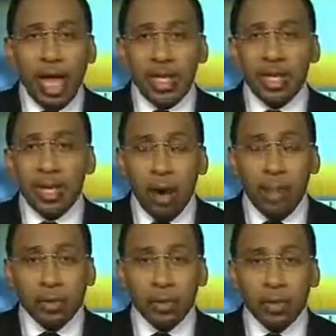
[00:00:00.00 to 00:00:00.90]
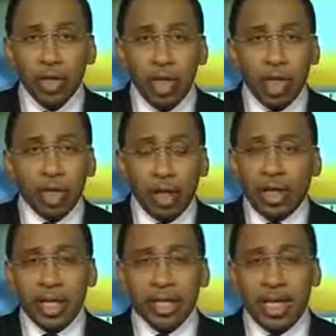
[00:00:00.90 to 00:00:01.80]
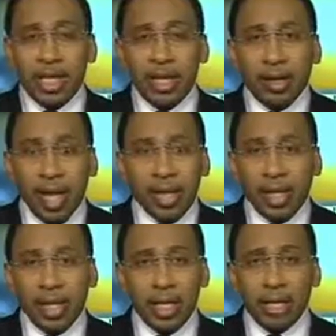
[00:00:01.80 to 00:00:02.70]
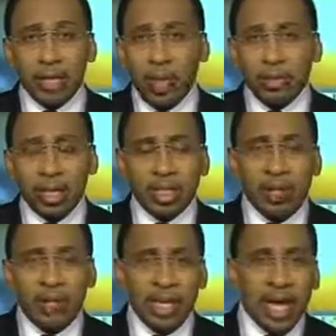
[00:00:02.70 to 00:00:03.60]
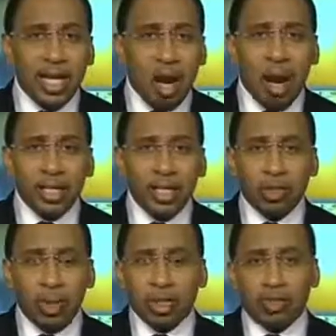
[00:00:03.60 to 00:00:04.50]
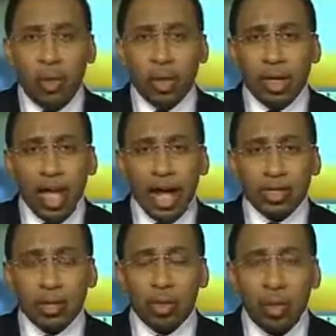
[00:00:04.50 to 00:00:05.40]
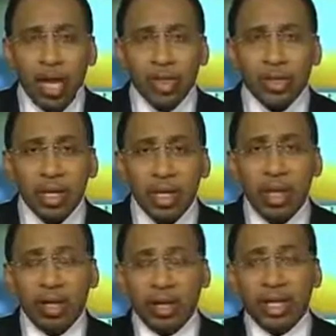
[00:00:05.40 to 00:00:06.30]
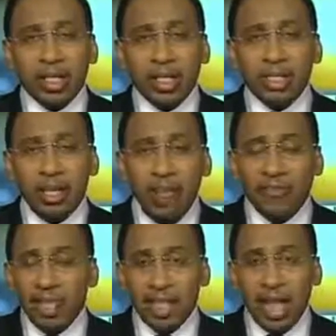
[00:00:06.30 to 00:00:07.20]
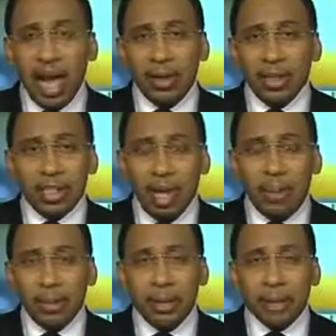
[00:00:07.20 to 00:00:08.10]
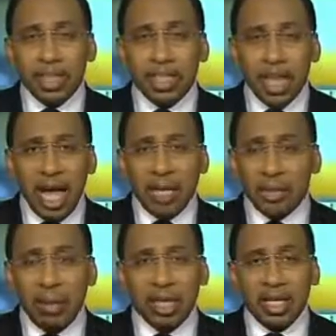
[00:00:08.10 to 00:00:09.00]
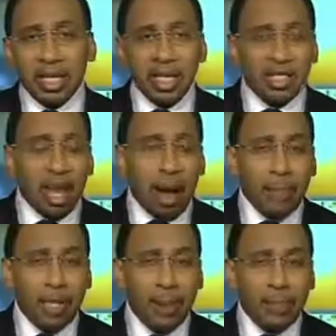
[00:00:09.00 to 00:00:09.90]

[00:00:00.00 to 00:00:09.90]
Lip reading: at numbers, look at Ezekiel Elliott and the 278 yards he's rushed for in the last 2 weeks. Look at this defense and how it stepped up to the challenge, making key stops